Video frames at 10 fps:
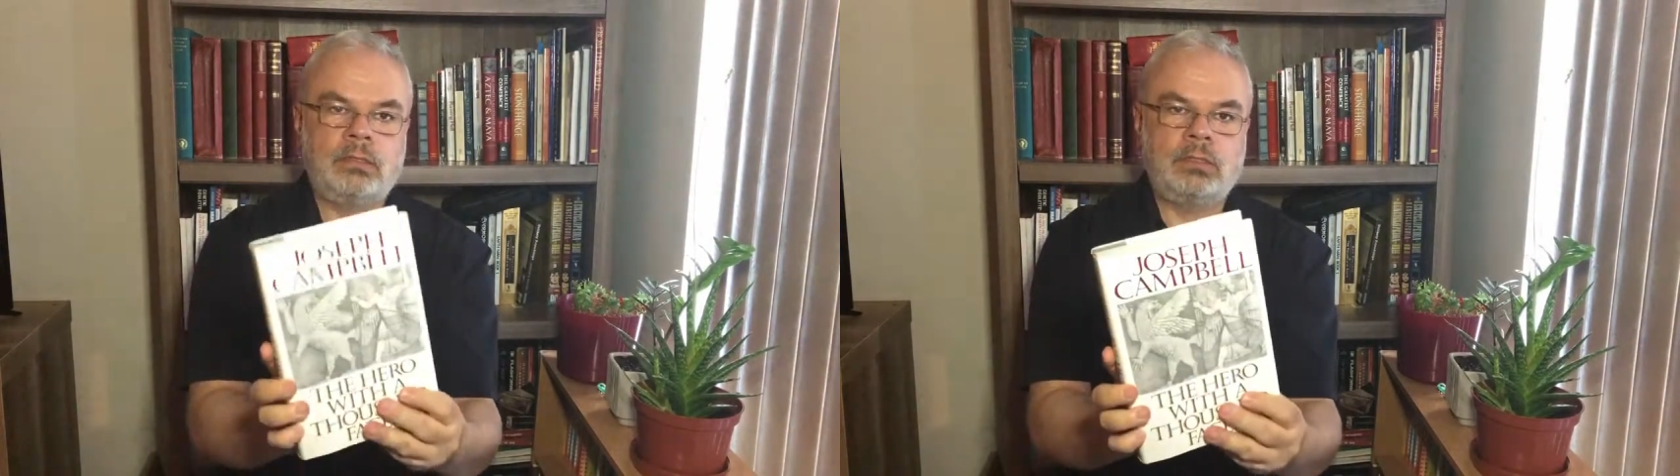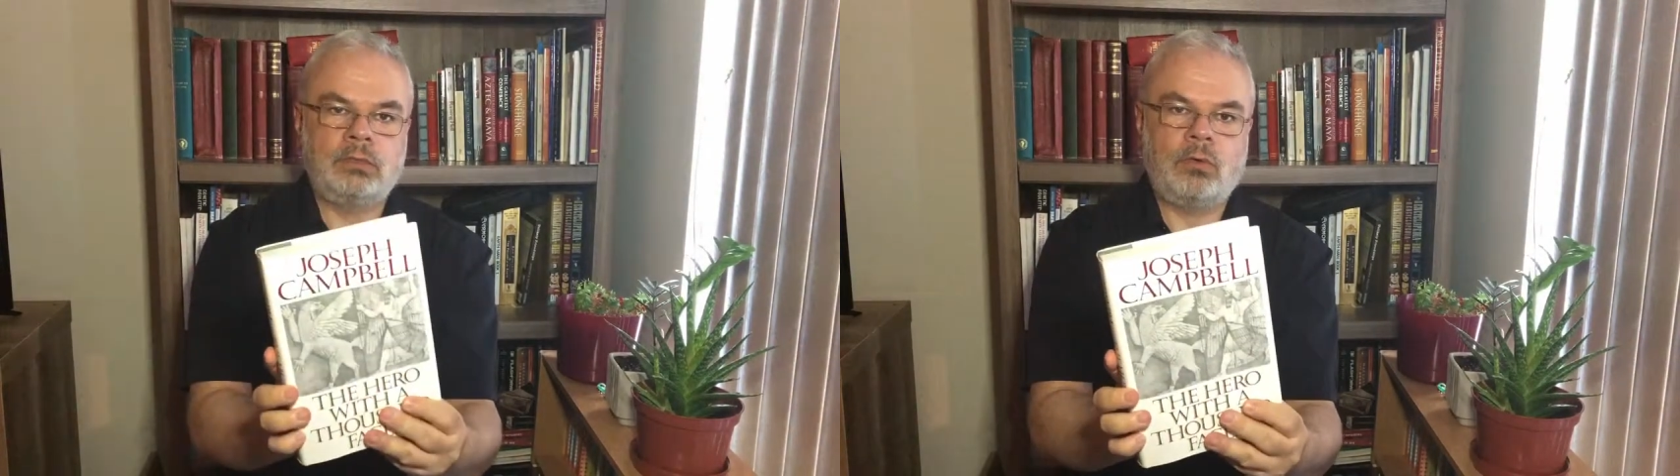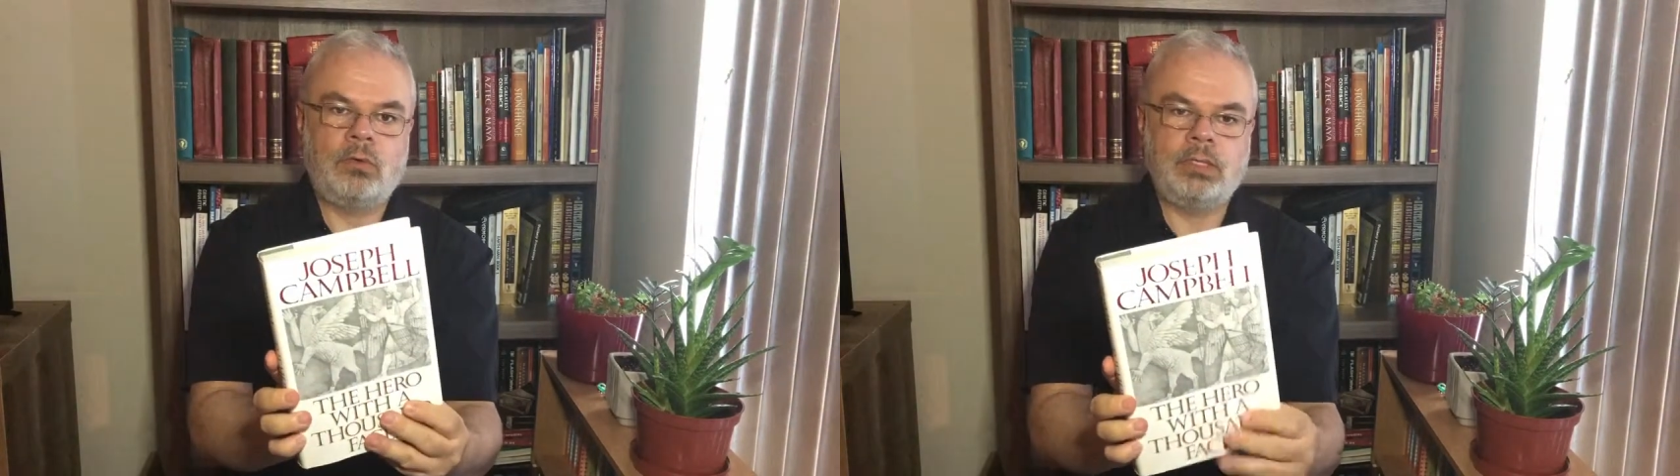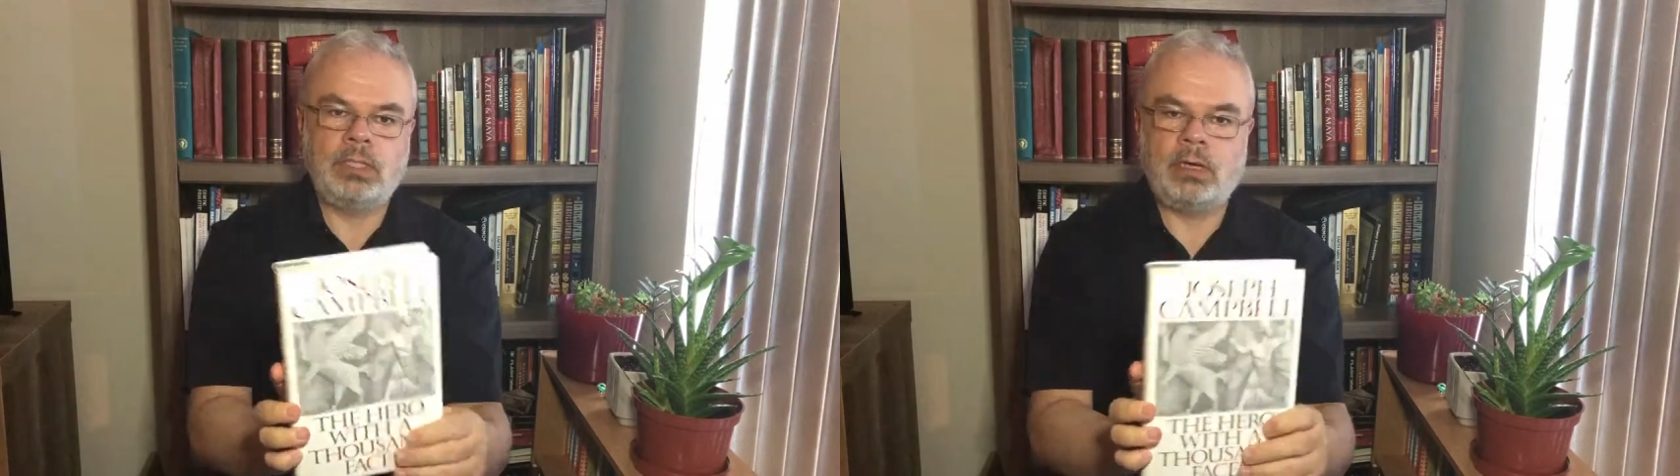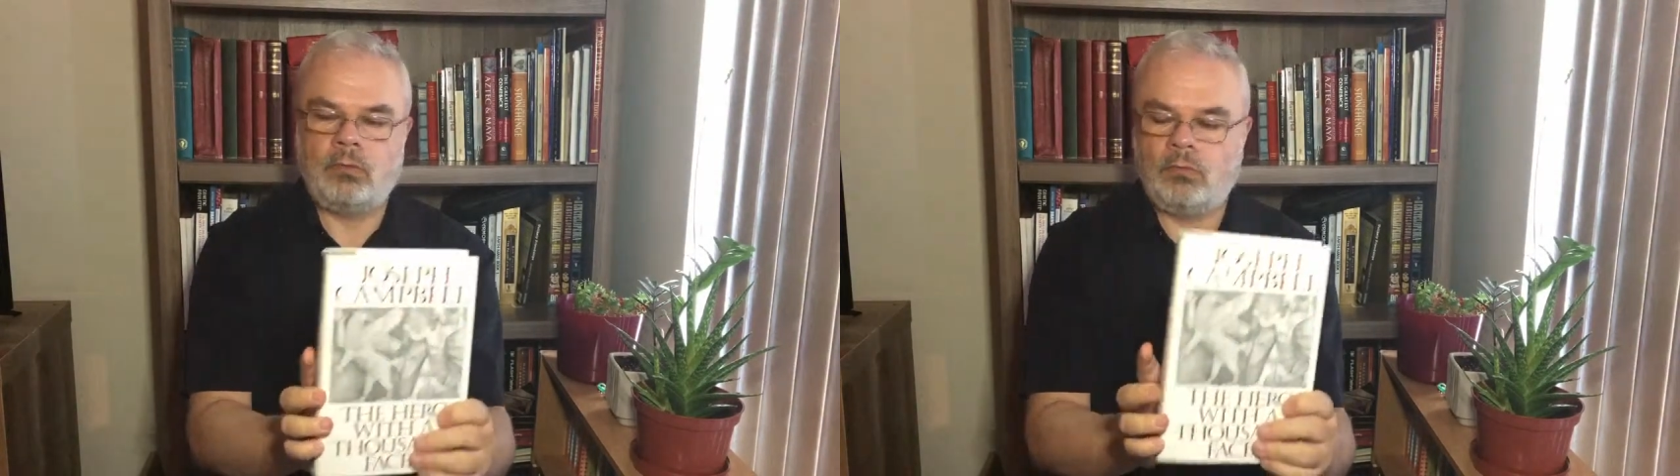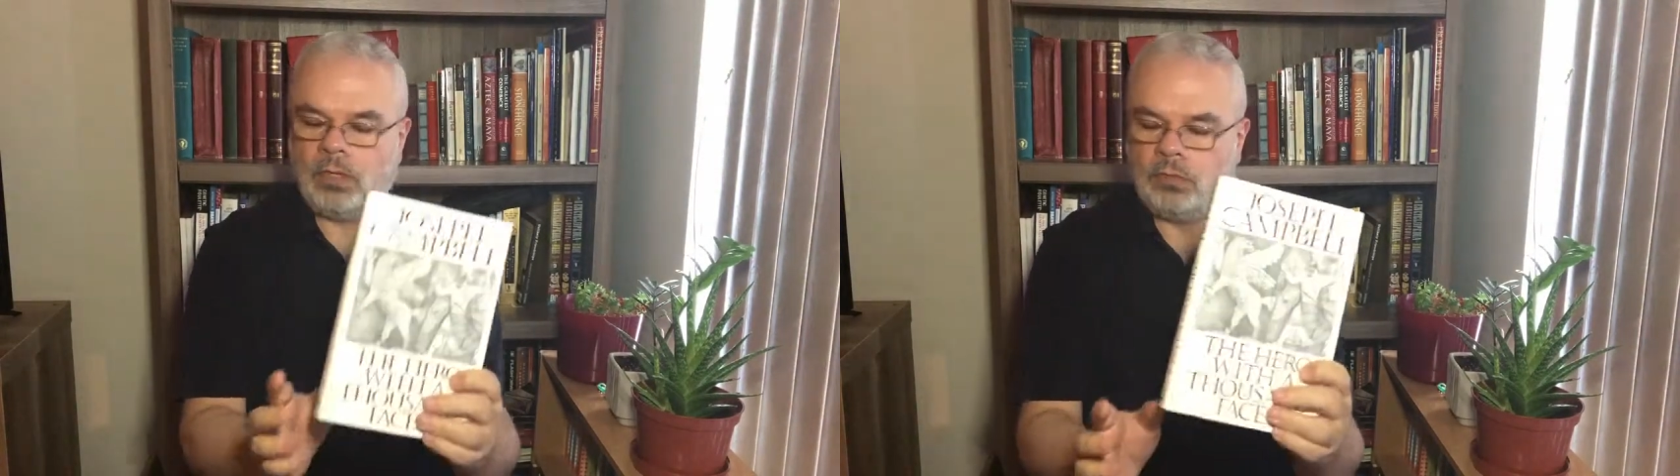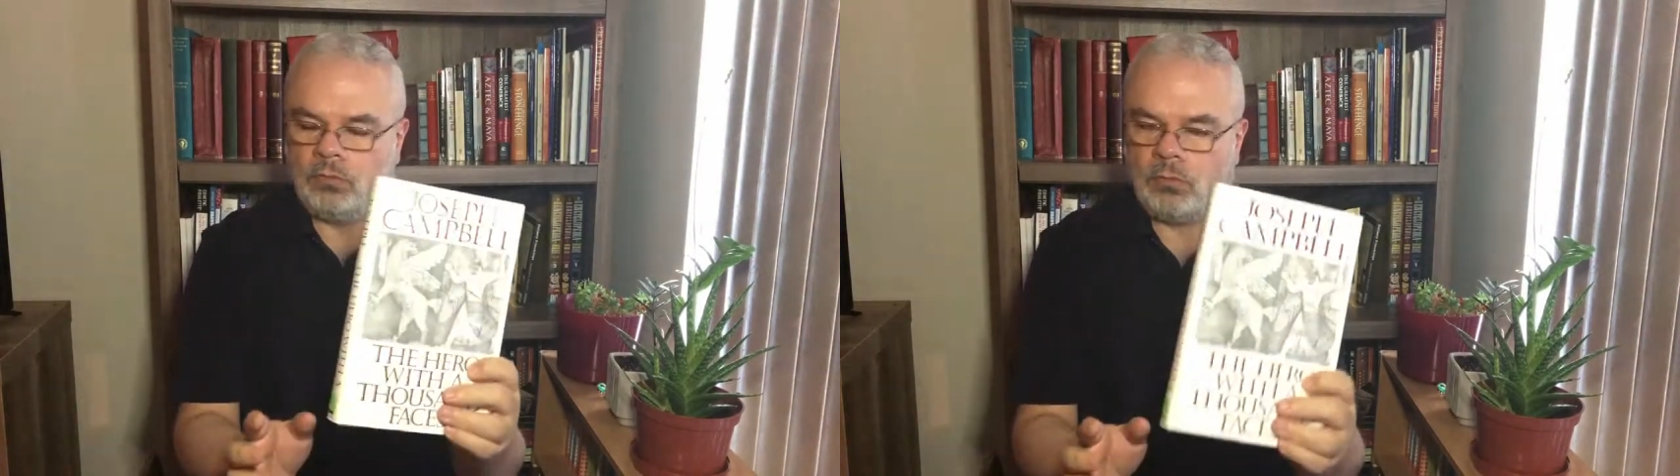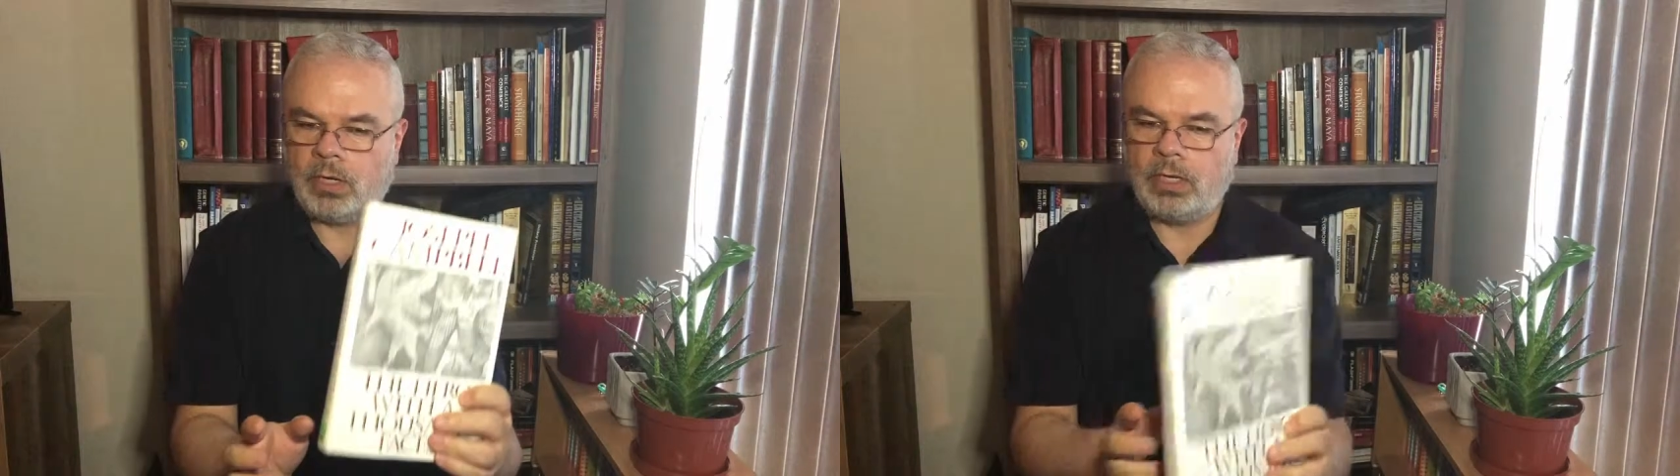stories, how to
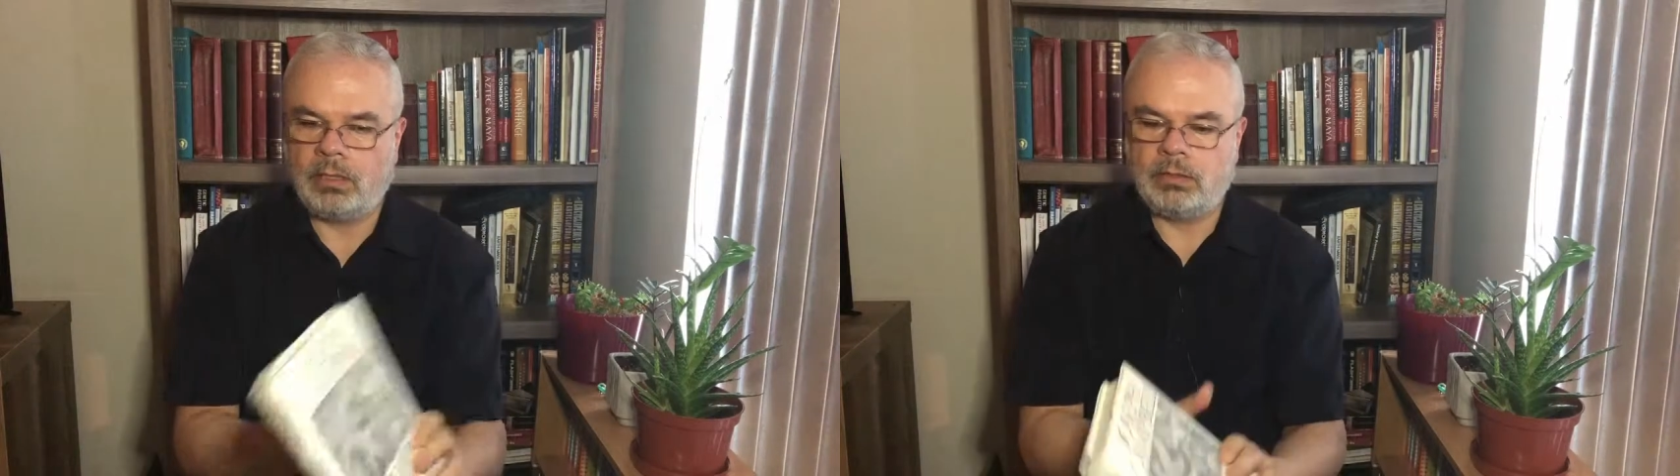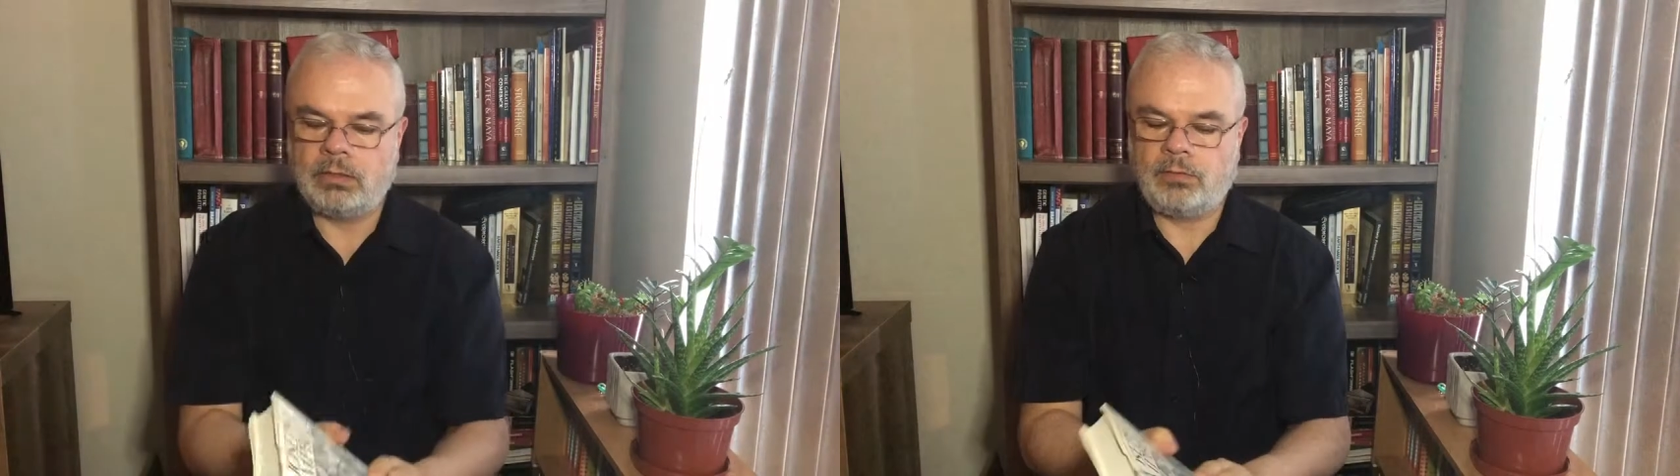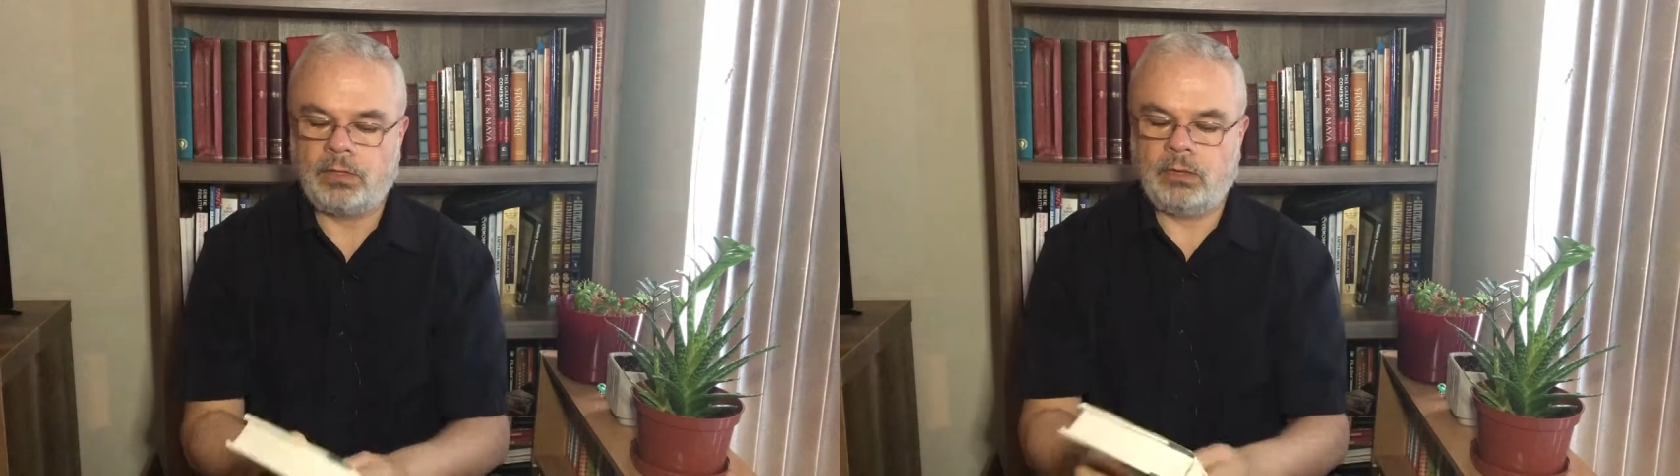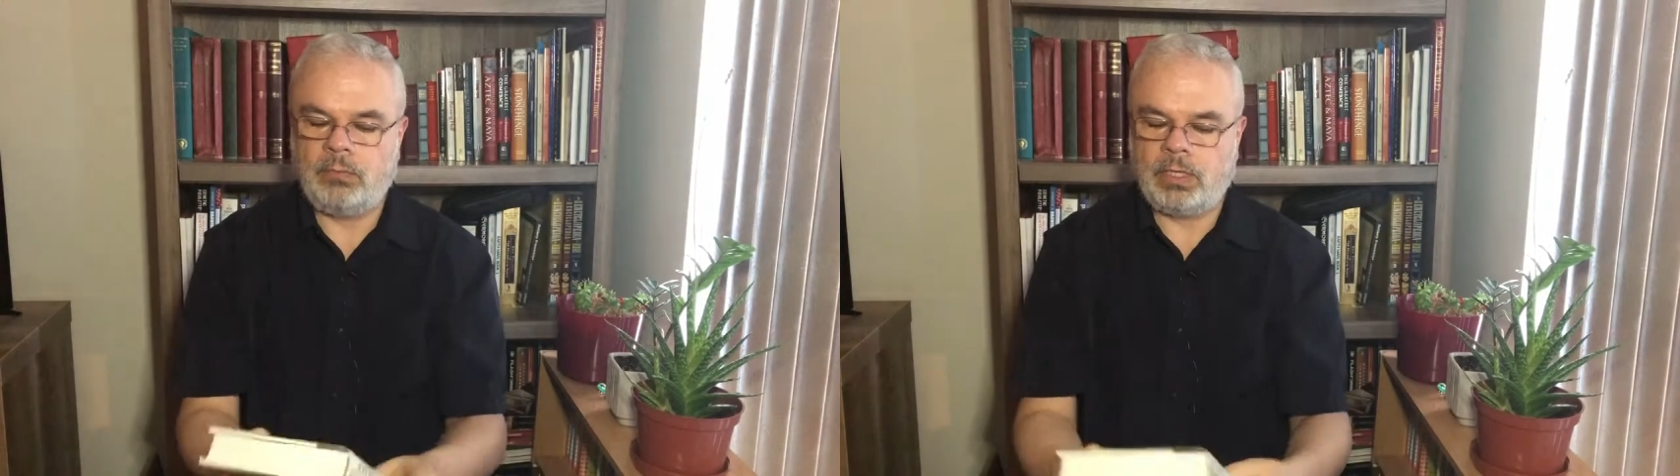do writing and stuff like that,